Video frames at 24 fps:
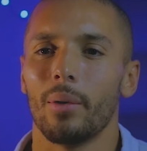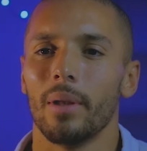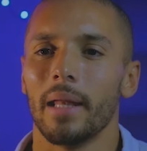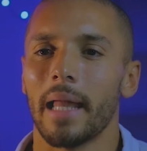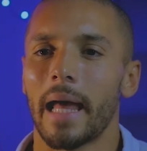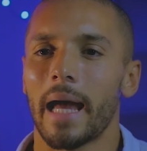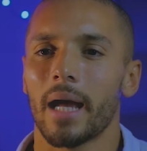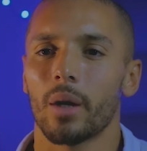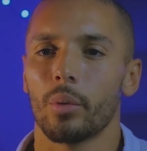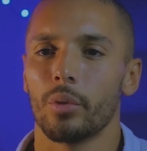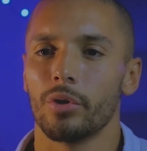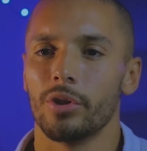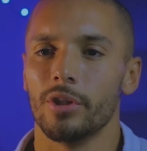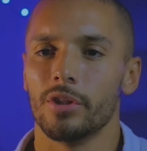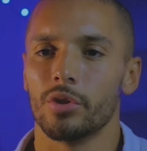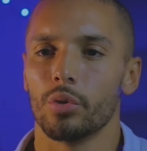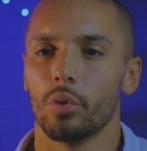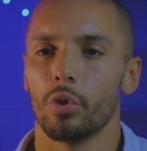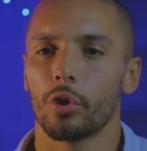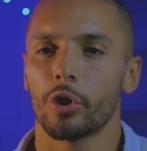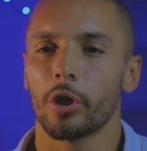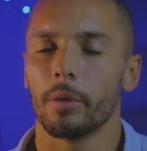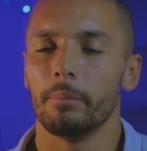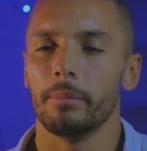languages
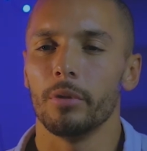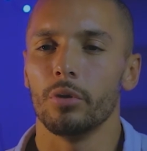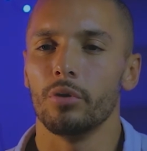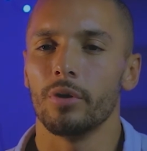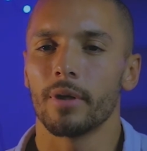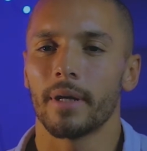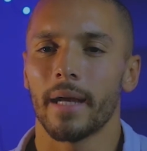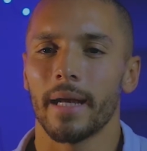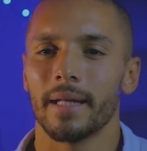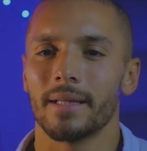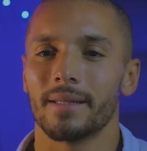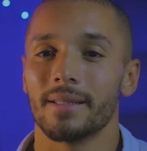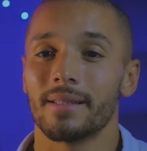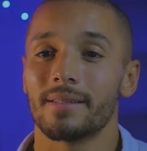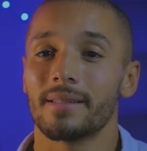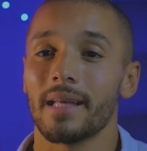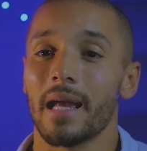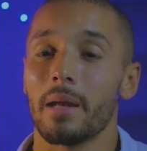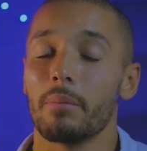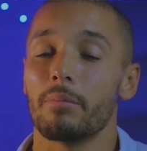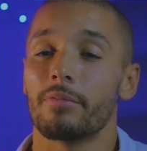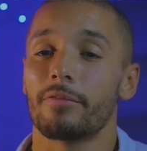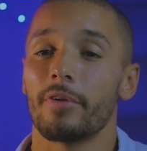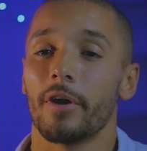all communicate the
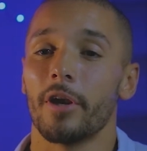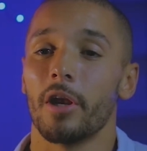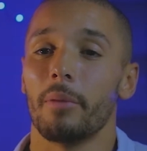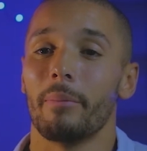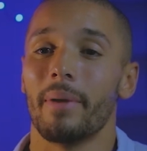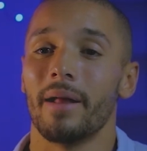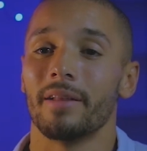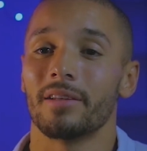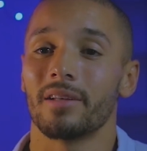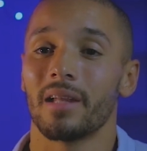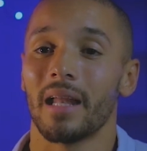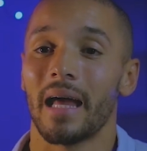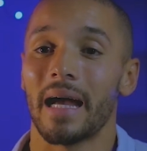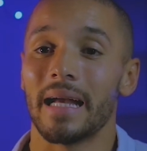same fundamental